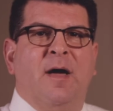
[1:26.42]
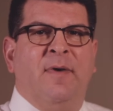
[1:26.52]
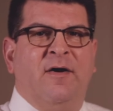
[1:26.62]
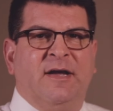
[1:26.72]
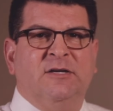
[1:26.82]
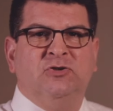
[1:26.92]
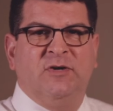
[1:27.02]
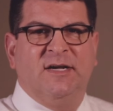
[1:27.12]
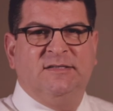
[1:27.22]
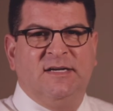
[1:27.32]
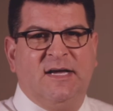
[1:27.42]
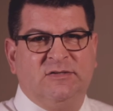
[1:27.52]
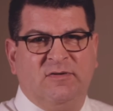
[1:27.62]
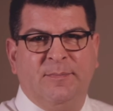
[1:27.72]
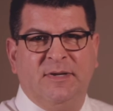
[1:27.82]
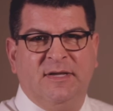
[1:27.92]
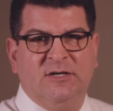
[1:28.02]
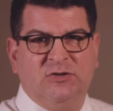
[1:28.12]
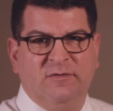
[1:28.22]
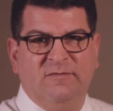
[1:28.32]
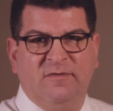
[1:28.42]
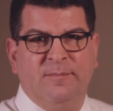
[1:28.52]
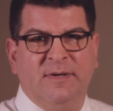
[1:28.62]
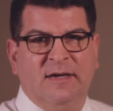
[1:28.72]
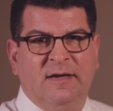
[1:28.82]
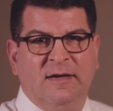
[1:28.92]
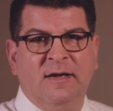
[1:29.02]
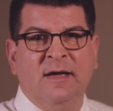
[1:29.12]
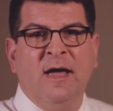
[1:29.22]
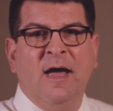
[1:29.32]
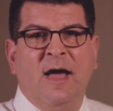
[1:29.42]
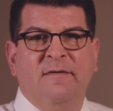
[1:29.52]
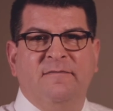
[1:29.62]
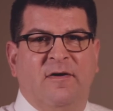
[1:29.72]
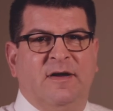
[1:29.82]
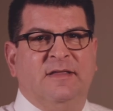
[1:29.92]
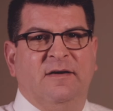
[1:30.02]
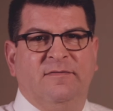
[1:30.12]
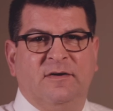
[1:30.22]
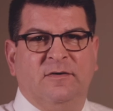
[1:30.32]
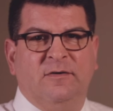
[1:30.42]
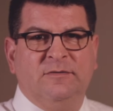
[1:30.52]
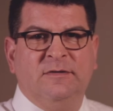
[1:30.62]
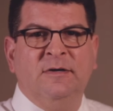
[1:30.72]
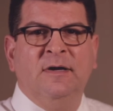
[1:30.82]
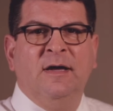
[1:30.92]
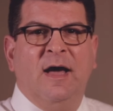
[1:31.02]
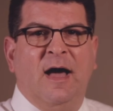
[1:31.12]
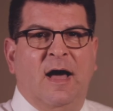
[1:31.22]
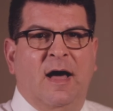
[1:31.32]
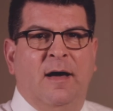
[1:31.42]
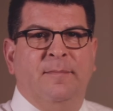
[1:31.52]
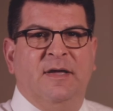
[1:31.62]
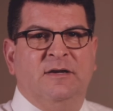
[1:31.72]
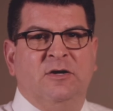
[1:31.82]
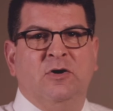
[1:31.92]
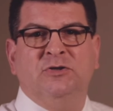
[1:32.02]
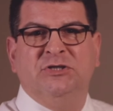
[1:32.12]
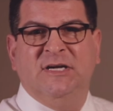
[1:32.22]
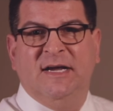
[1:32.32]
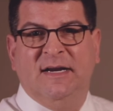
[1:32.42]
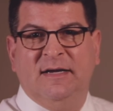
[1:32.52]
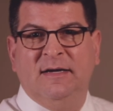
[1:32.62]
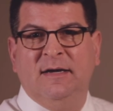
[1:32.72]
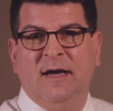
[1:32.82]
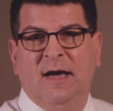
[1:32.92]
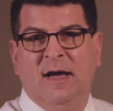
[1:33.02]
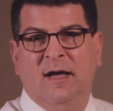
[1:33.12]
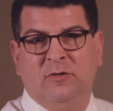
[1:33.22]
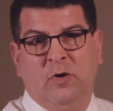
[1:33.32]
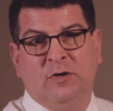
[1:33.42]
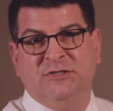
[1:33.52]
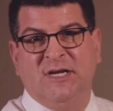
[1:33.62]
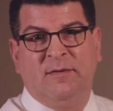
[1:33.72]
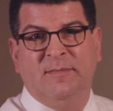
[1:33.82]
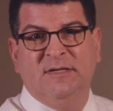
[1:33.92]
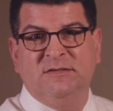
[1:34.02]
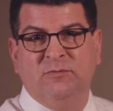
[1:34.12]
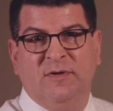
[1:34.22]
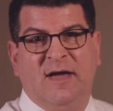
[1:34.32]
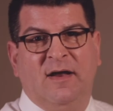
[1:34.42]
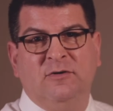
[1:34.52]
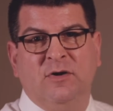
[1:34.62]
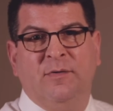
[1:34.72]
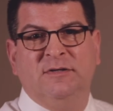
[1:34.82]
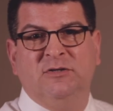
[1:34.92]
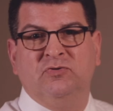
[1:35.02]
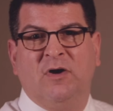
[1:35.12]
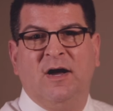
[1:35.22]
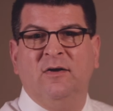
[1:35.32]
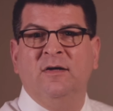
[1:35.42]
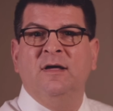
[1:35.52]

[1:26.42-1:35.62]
American Transit has a reputation for being very difficult in negotiating large settlements without going to trial.